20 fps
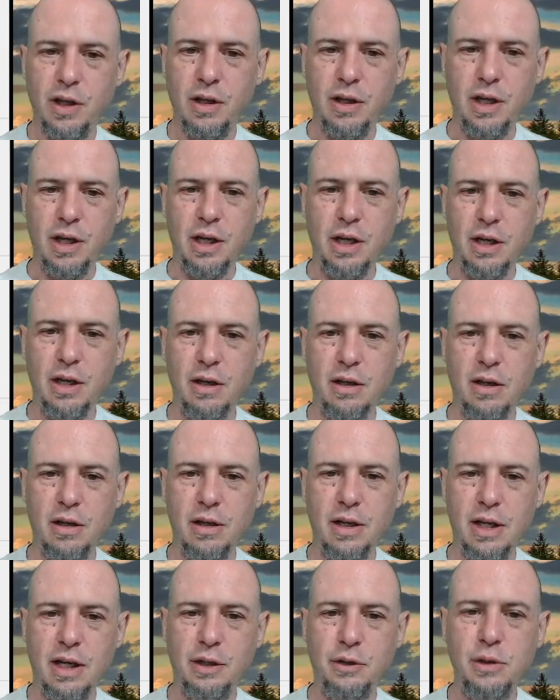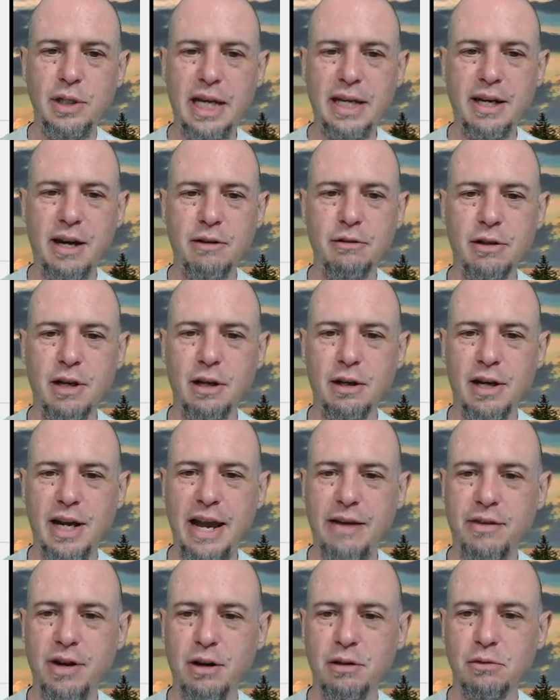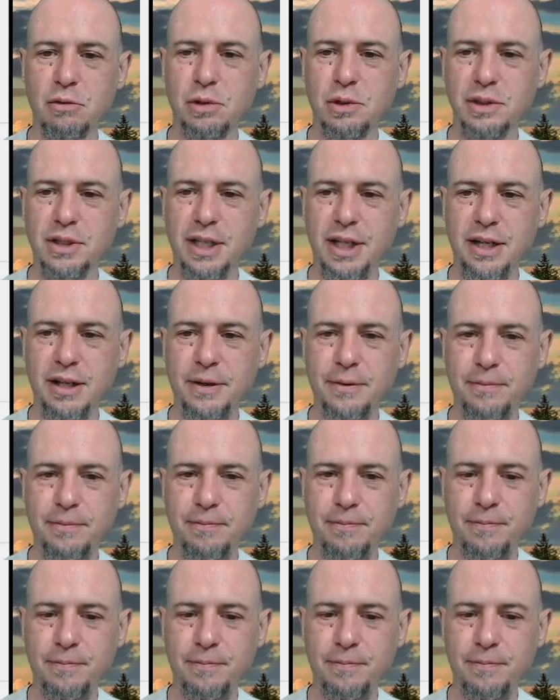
Uh, I do like our, our having our rules here,